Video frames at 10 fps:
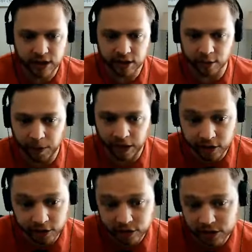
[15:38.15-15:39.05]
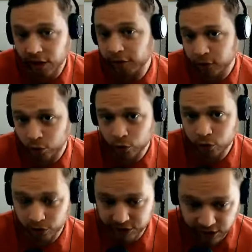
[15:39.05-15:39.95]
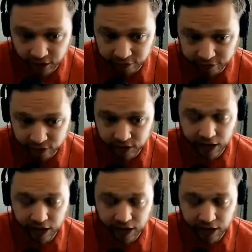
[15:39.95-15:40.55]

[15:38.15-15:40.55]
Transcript: compare yourself to yourself